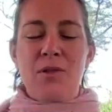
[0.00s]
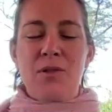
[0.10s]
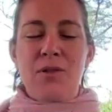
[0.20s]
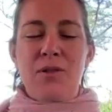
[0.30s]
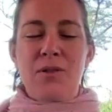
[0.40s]

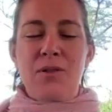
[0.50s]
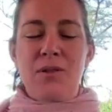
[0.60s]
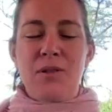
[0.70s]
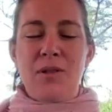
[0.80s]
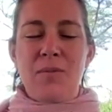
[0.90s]
to
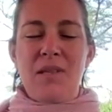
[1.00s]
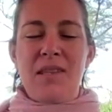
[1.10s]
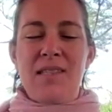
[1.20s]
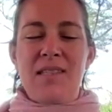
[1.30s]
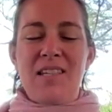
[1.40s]
be
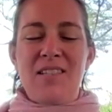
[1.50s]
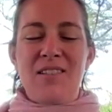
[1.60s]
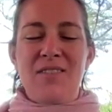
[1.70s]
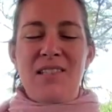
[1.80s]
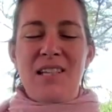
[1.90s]
the
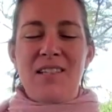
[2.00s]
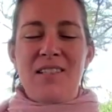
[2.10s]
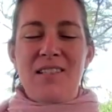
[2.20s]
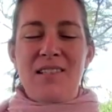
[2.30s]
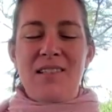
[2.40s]
center of
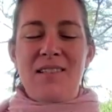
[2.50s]
attention.